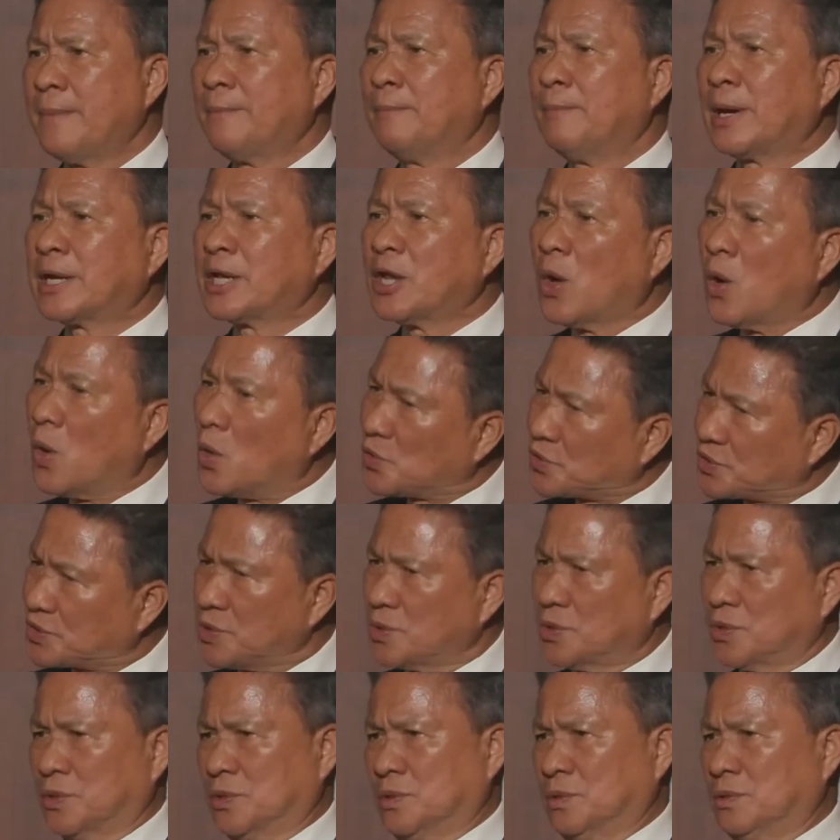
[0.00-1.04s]
But
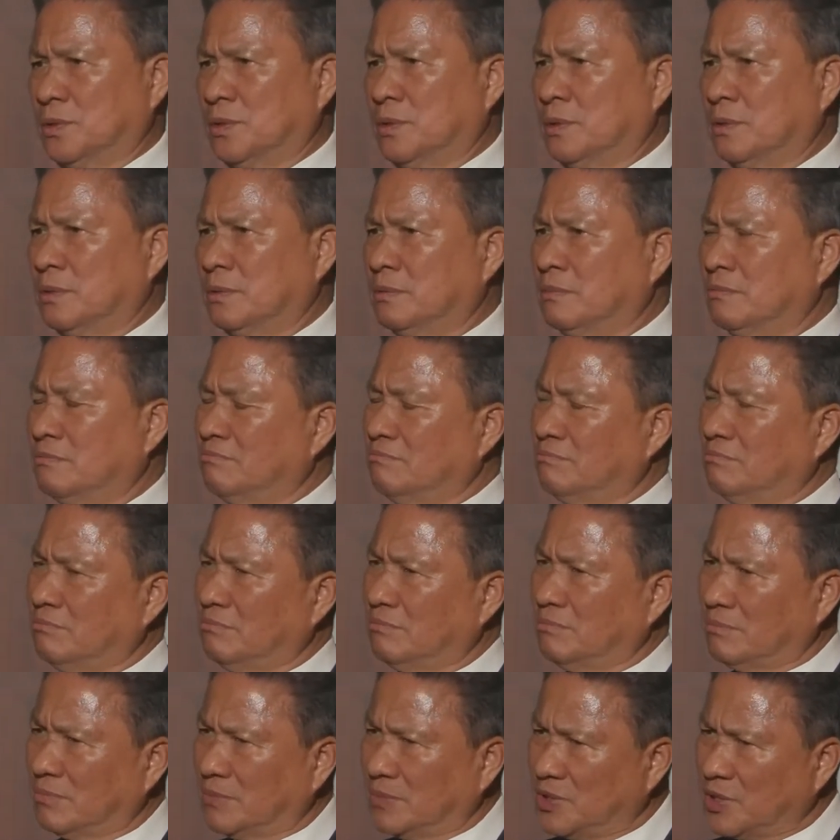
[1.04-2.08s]
also,
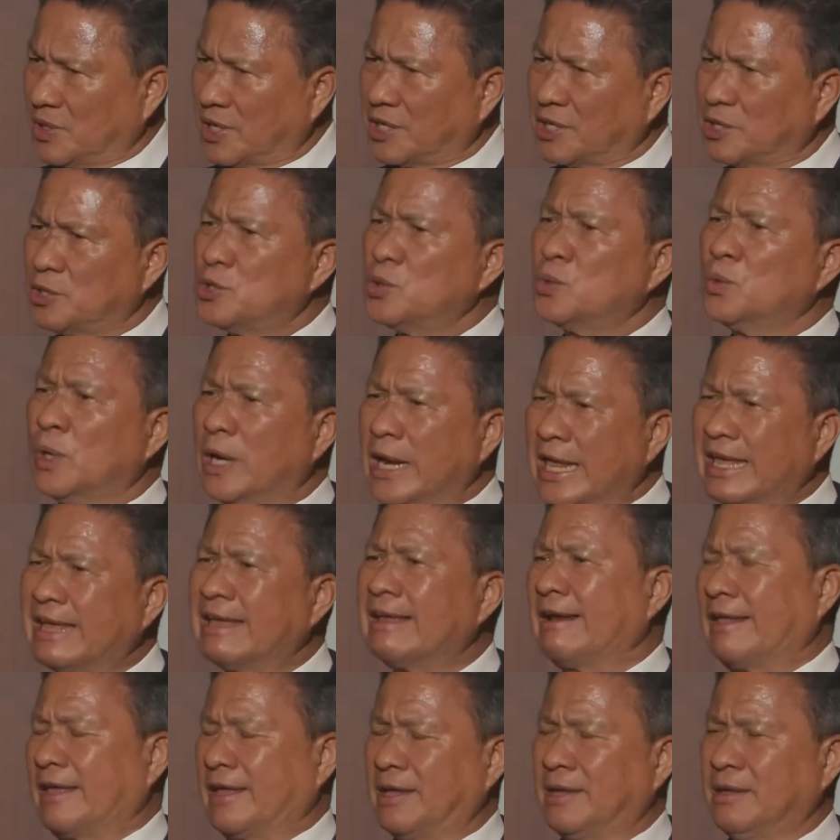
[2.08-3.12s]
you can do
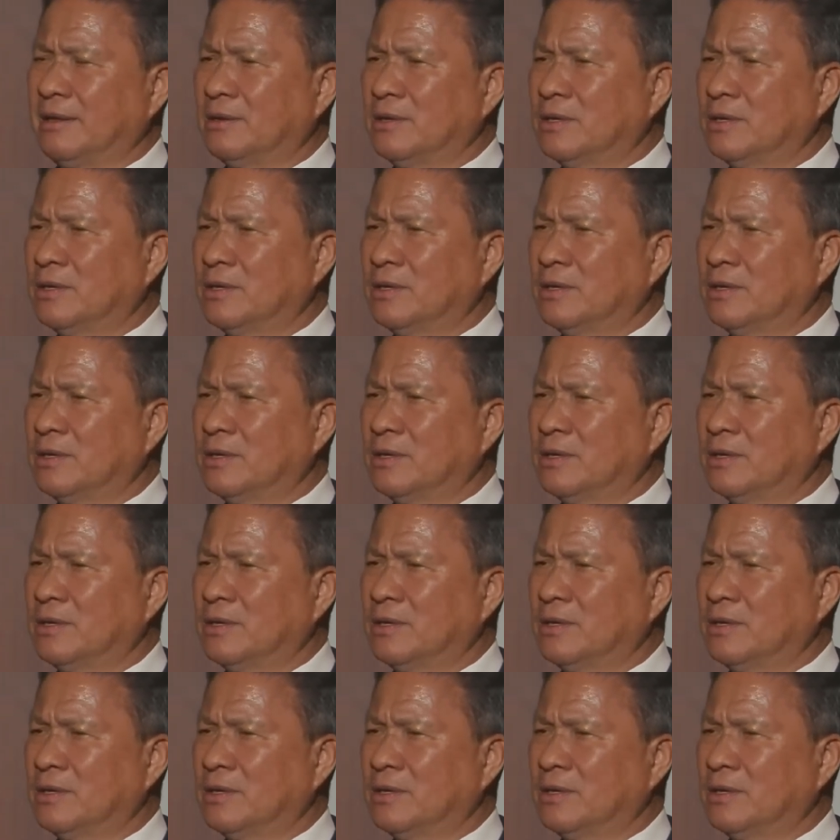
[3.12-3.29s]
legally